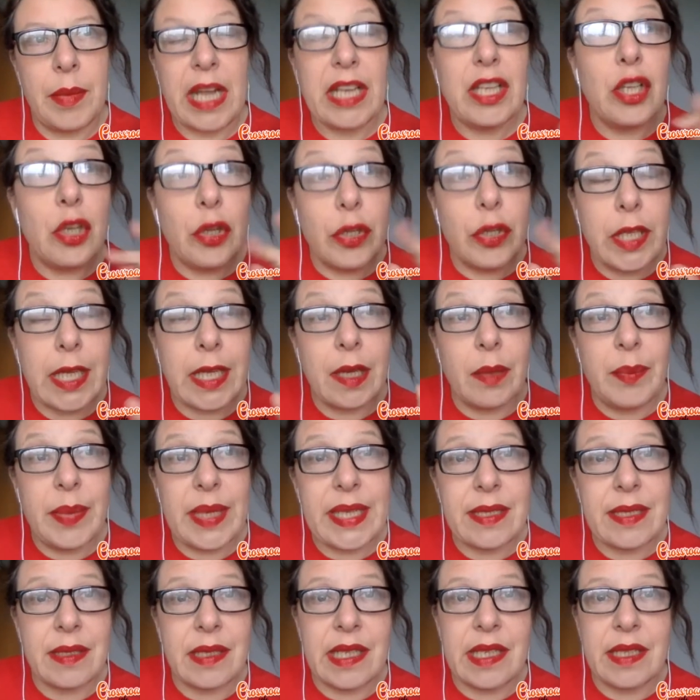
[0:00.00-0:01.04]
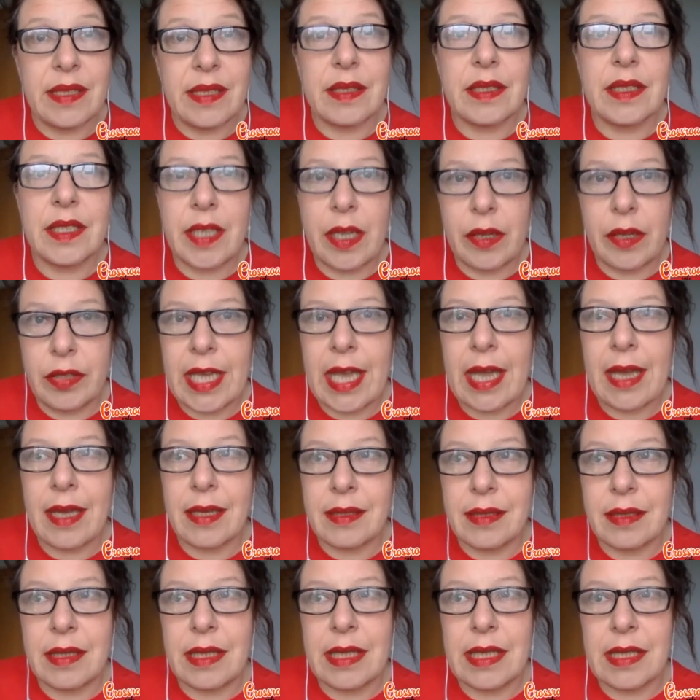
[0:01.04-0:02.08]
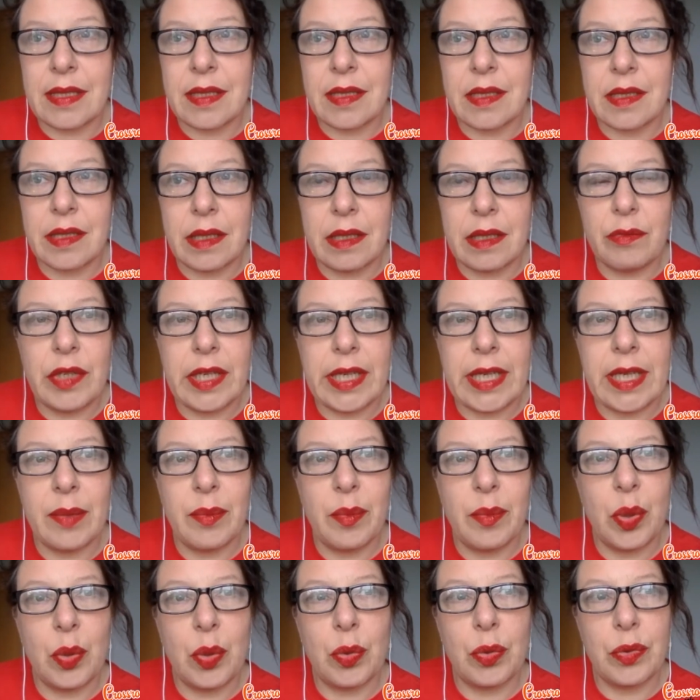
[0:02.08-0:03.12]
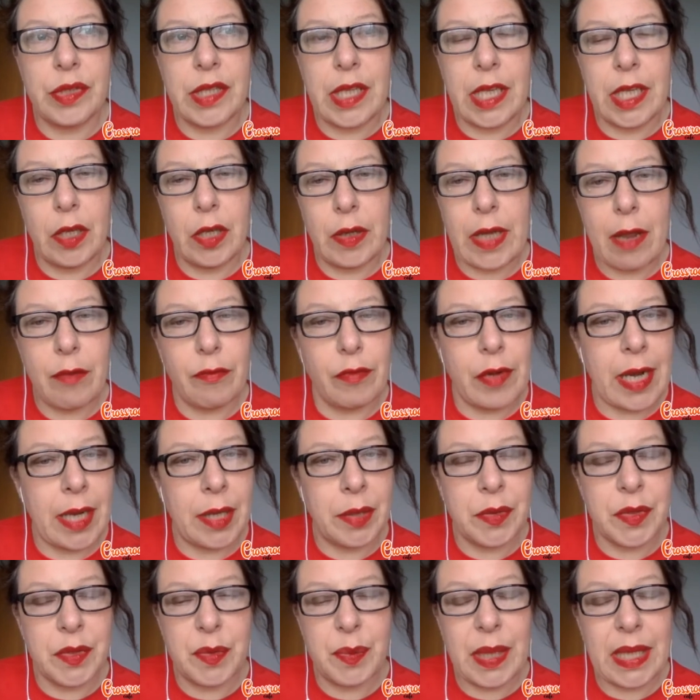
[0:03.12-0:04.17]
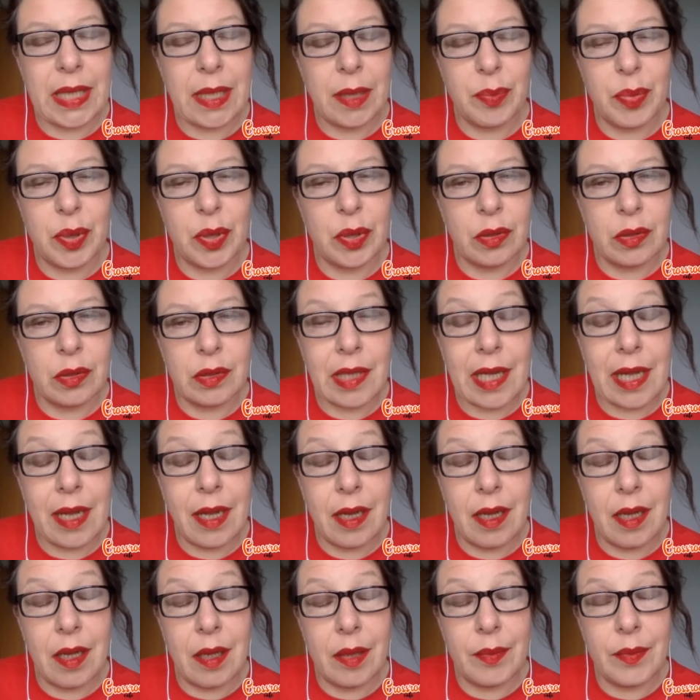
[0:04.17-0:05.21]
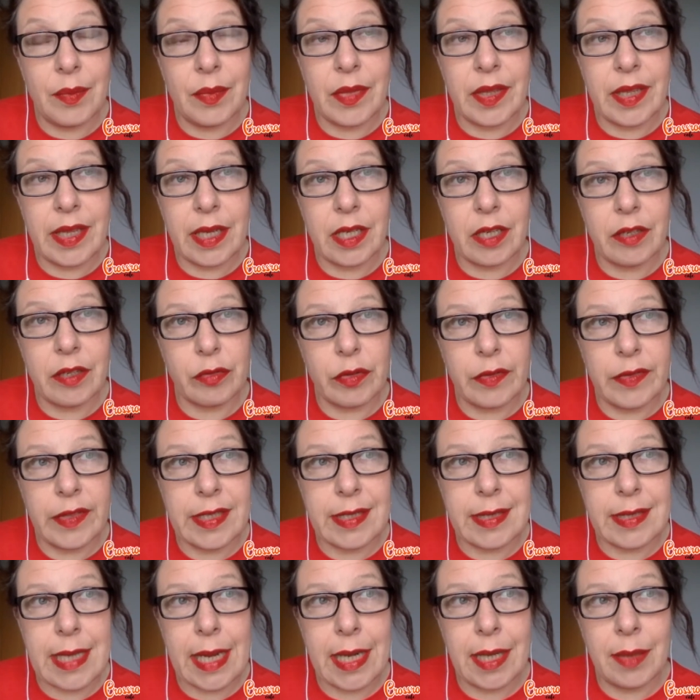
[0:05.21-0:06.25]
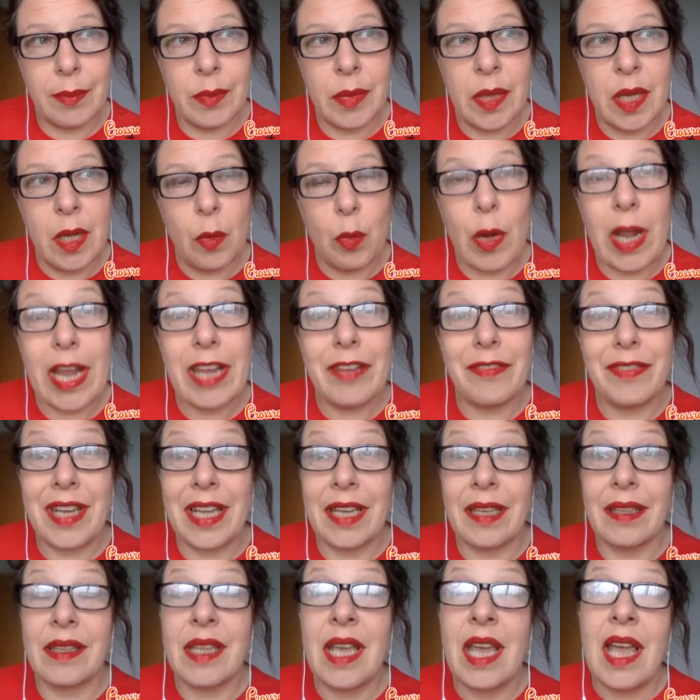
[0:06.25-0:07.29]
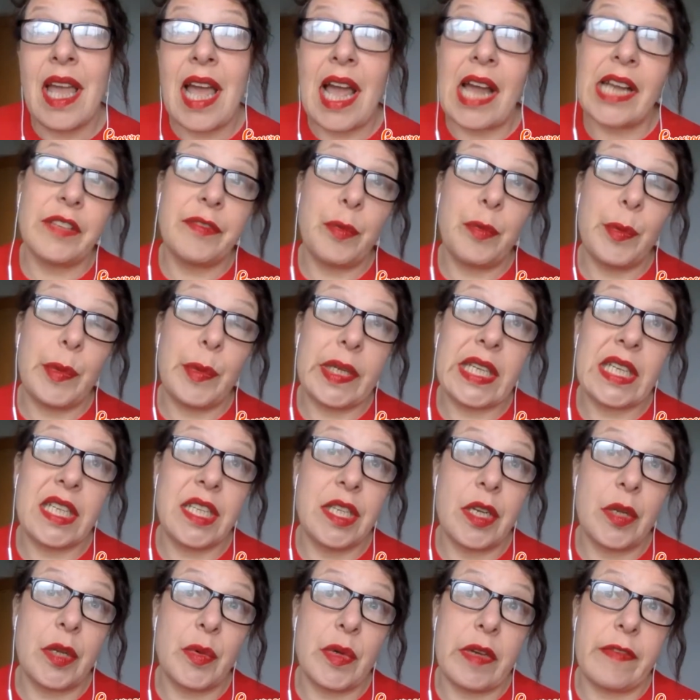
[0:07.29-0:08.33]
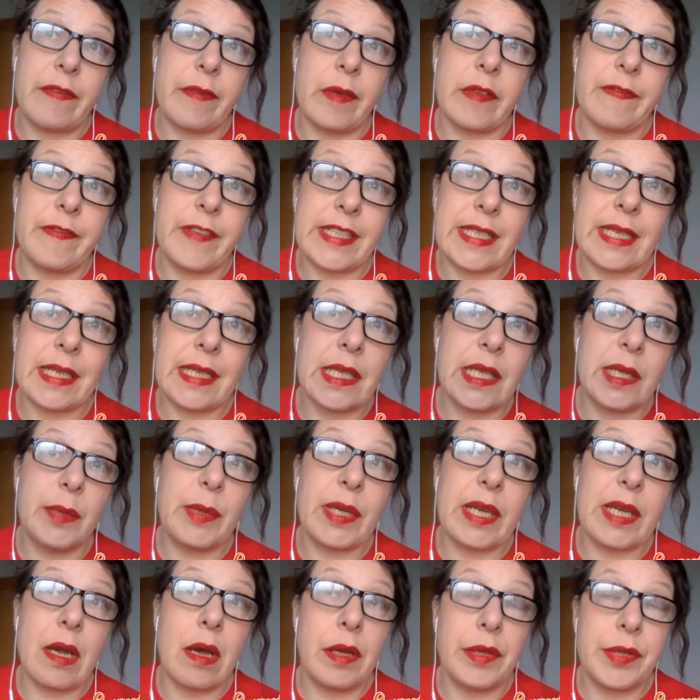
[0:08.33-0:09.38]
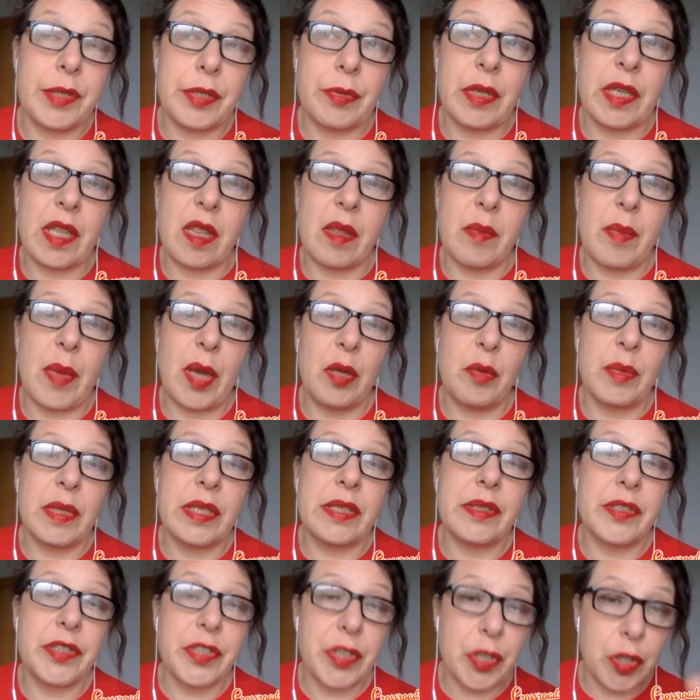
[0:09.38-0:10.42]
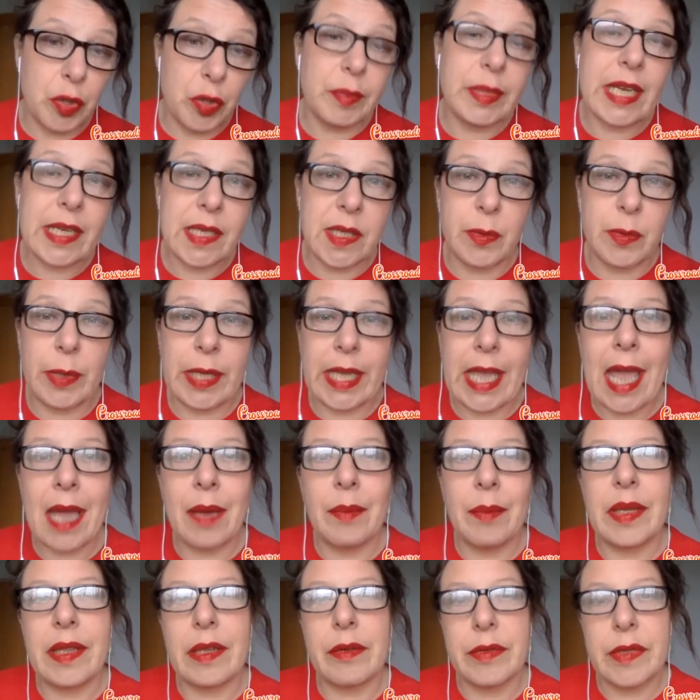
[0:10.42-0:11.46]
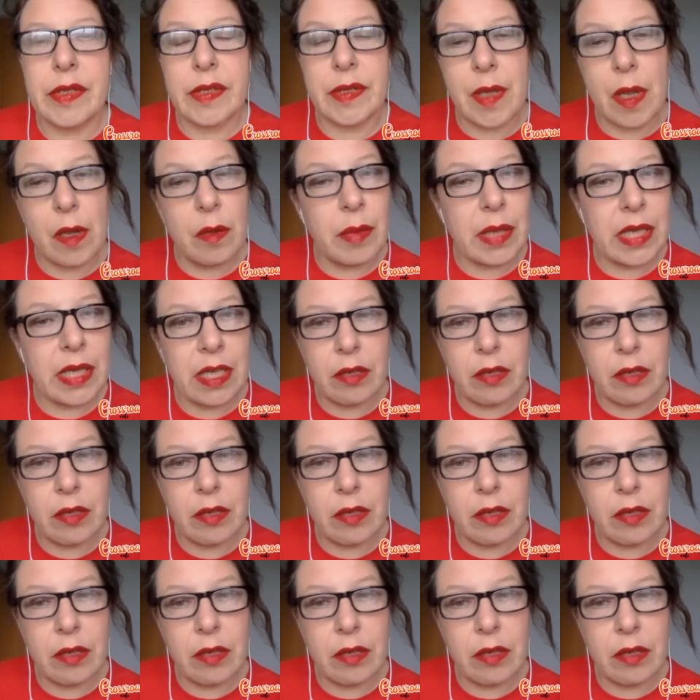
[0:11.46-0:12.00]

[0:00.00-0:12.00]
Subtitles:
and looking at business. So yes, it's really important that you get round people that are on the same wavelength. And if we, physically we can't do it at the moment. Zoom, yes, we can, but there are so many